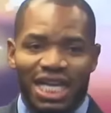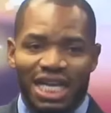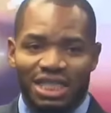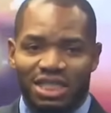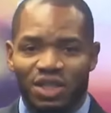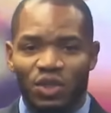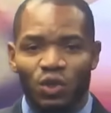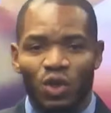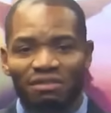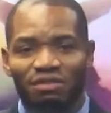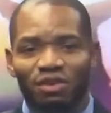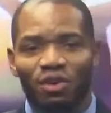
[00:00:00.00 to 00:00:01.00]
that
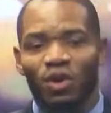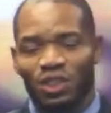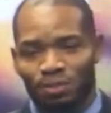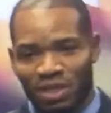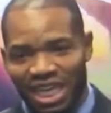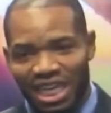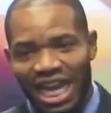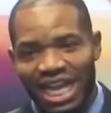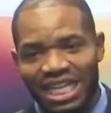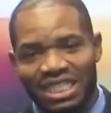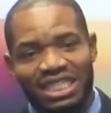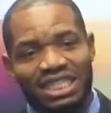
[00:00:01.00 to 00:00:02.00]
you have
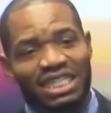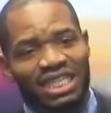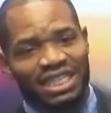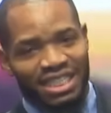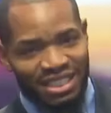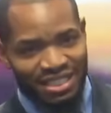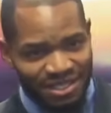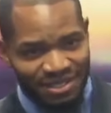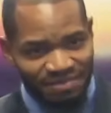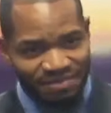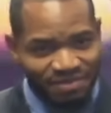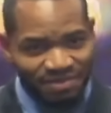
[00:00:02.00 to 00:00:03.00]
hospitalized sickness,
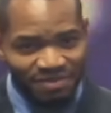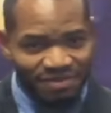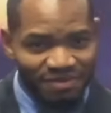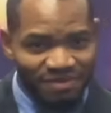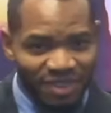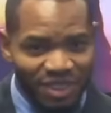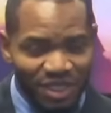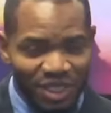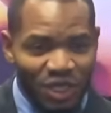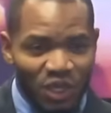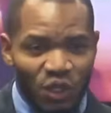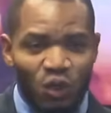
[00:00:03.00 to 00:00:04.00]

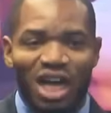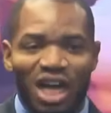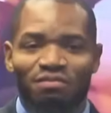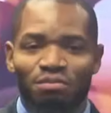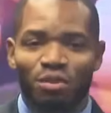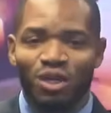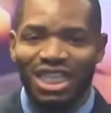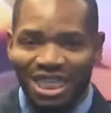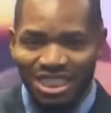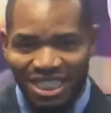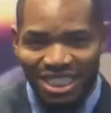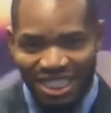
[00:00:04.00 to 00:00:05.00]
you have
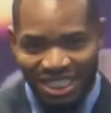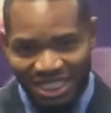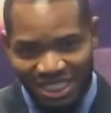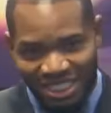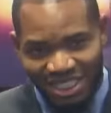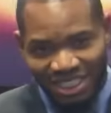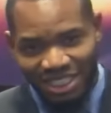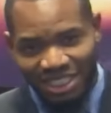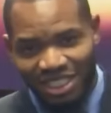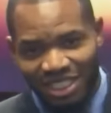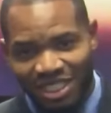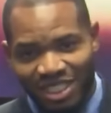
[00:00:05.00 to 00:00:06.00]
murdered death,
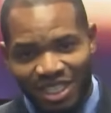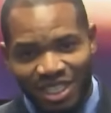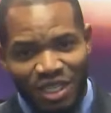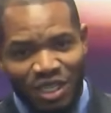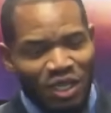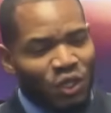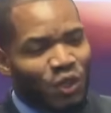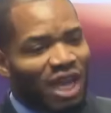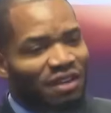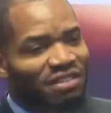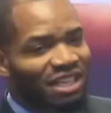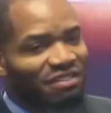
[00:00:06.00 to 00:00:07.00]
you
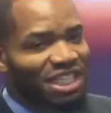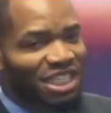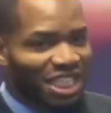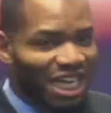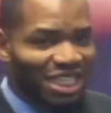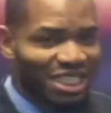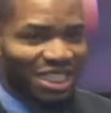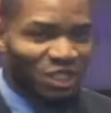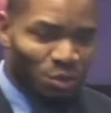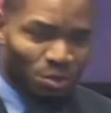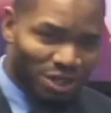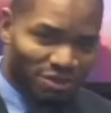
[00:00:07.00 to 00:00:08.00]
have given charity
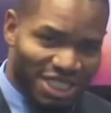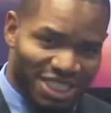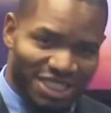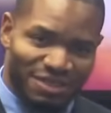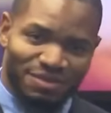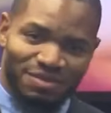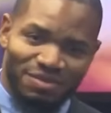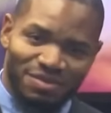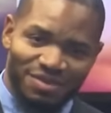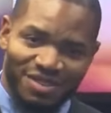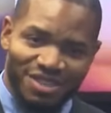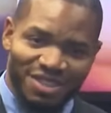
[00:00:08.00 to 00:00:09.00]
to poverty.
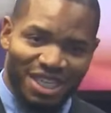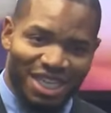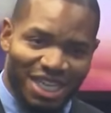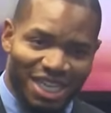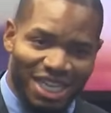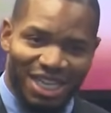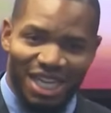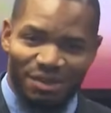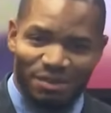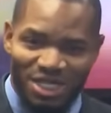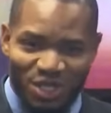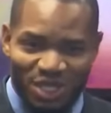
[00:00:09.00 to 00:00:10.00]
I,
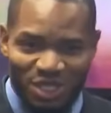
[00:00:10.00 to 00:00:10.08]
am I